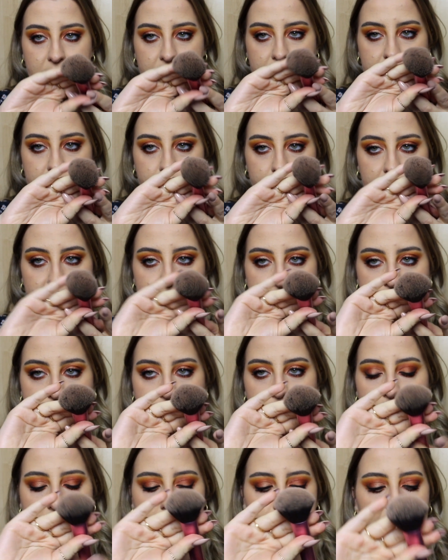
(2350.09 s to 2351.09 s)
So this
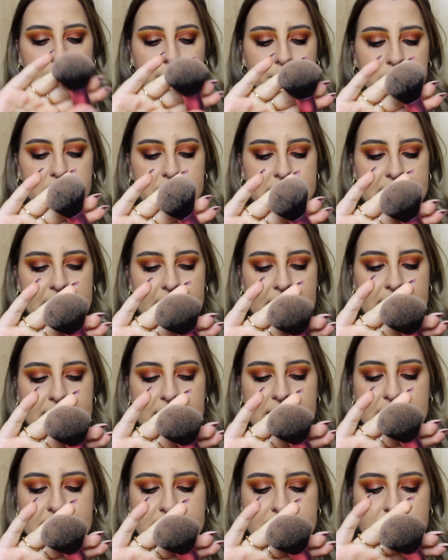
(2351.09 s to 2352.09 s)
one by Real
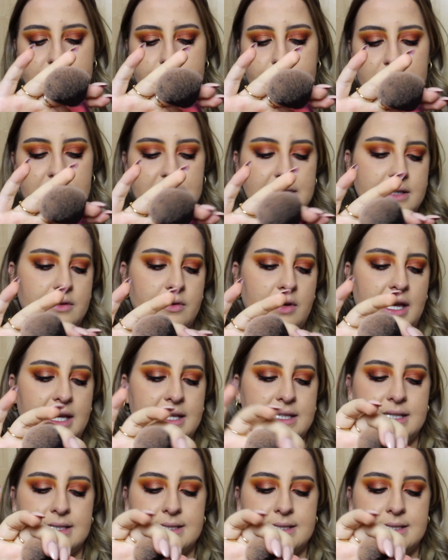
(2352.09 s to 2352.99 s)
Techniques is really great.